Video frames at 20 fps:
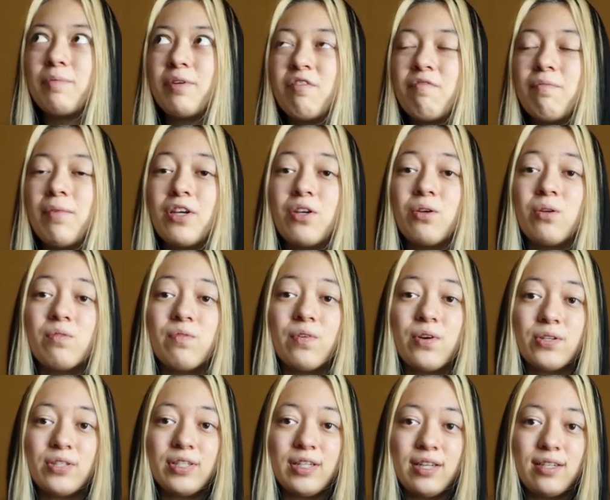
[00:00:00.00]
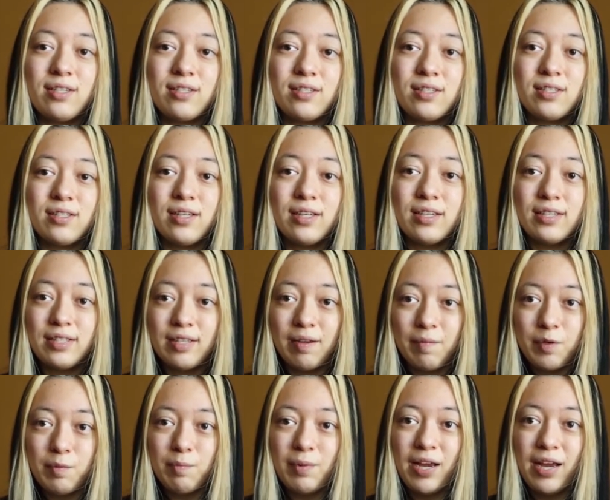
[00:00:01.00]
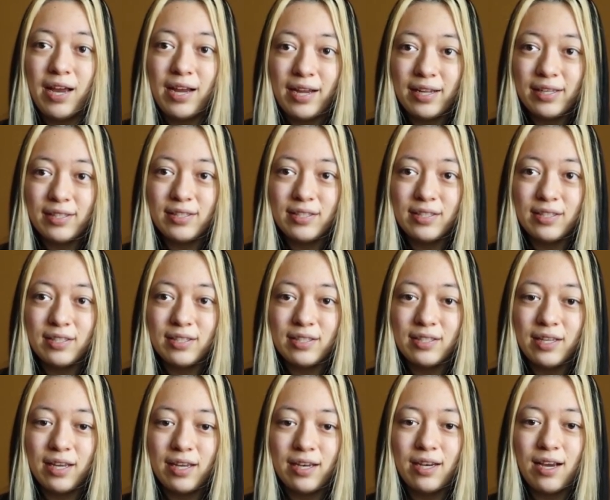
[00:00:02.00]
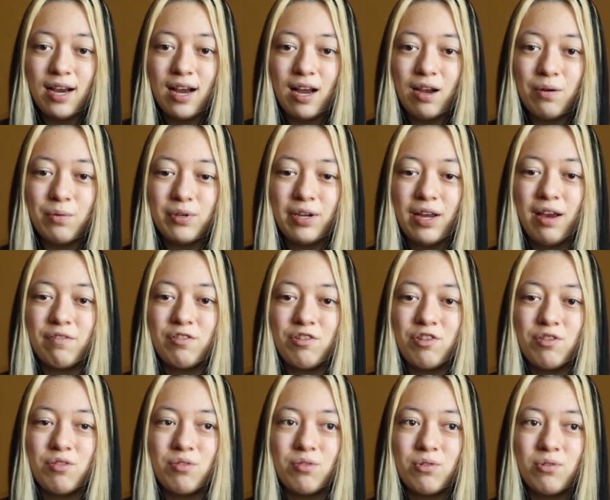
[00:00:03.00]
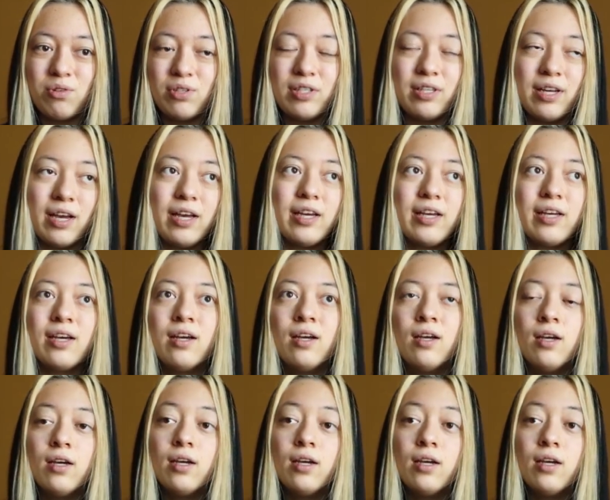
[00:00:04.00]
But if my university didn't accept my answers, then I would have to do, say,